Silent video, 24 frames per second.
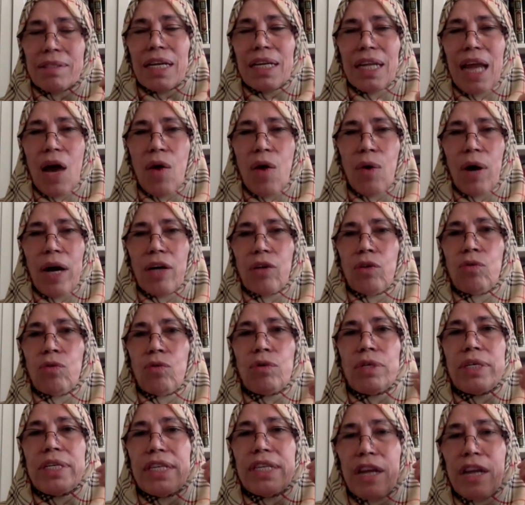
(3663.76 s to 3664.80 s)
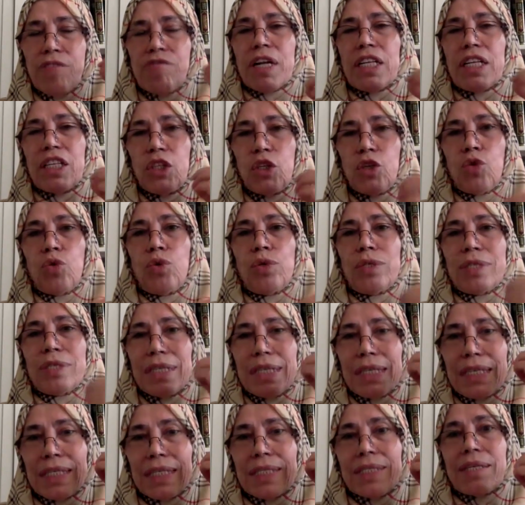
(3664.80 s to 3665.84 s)
radiallahu anhu never
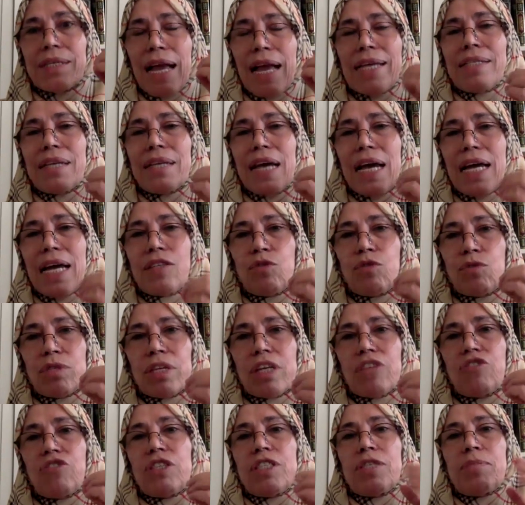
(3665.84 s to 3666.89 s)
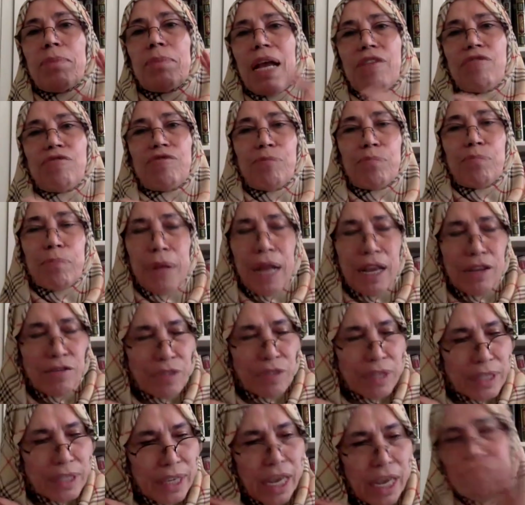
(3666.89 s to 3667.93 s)
used his right hand to touch his
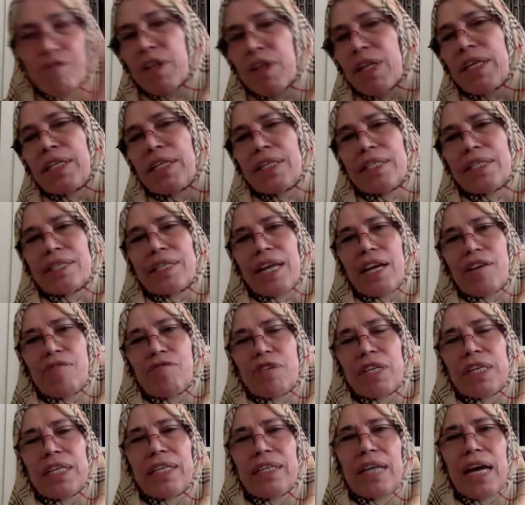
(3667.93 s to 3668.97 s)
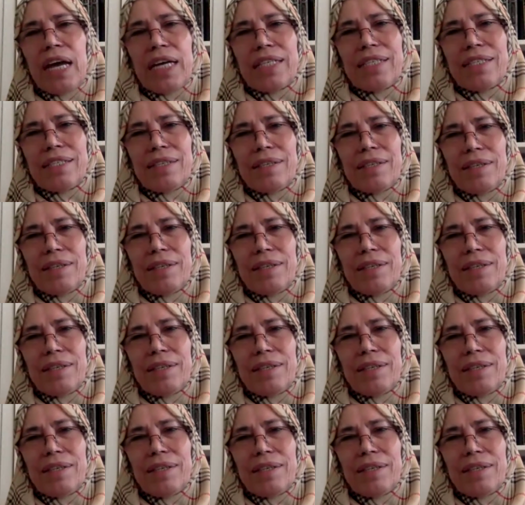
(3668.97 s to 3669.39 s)
private ever in his life till he died.